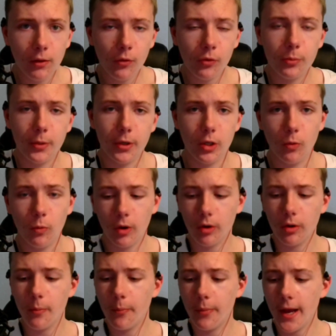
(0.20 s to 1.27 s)
everybody,
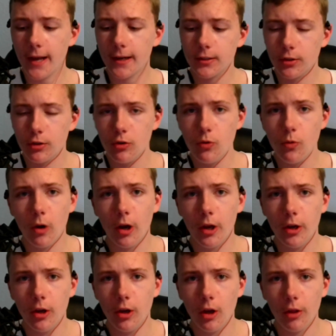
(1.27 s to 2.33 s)
welcome back to
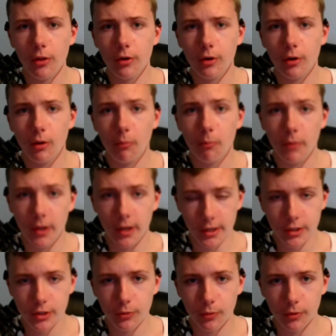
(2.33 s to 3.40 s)
another
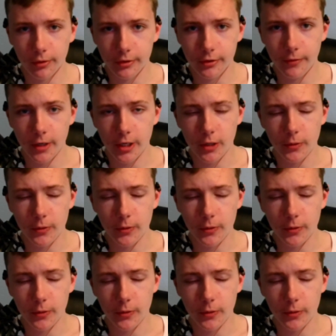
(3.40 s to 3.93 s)
Pixel Worlds video.